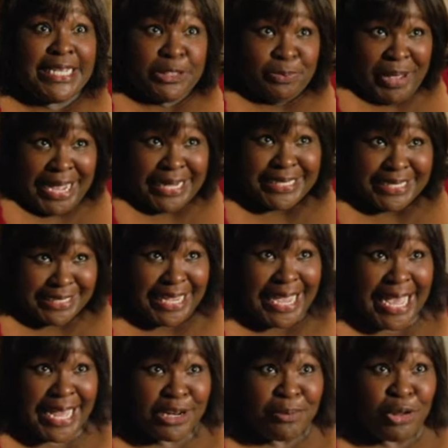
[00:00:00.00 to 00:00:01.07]
panties are
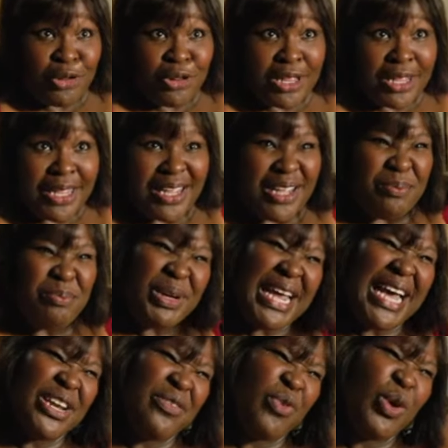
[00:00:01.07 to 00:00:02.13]
edible, but
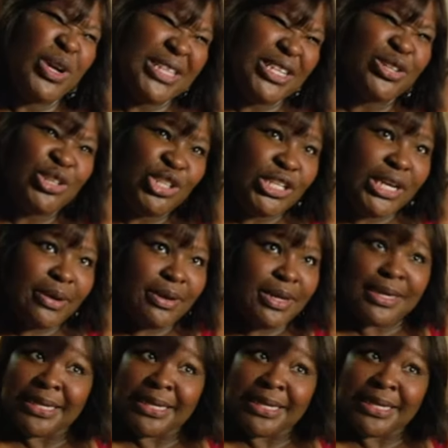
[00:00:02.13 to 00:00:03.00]
I'd avoid the tush area